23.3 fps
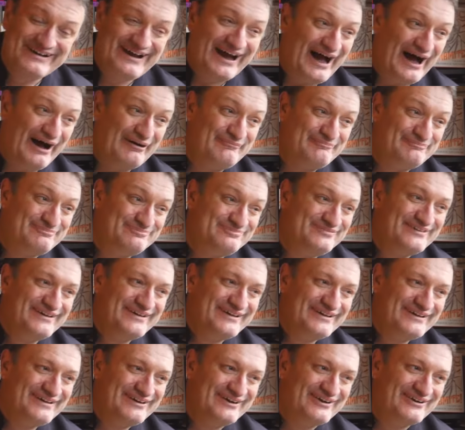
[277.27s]
um,
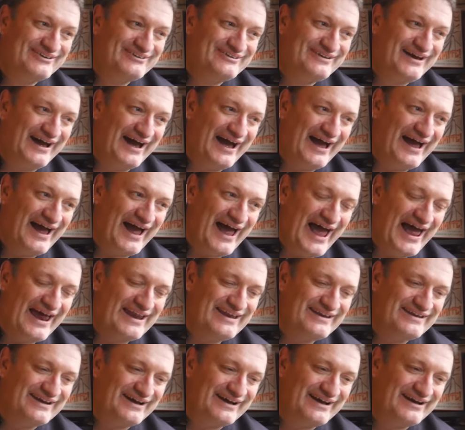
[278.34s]
you know, uh,
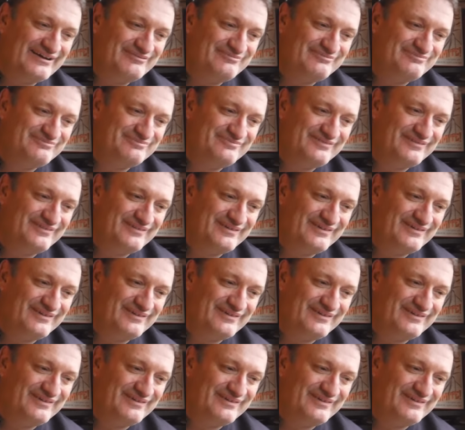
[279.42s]
and um,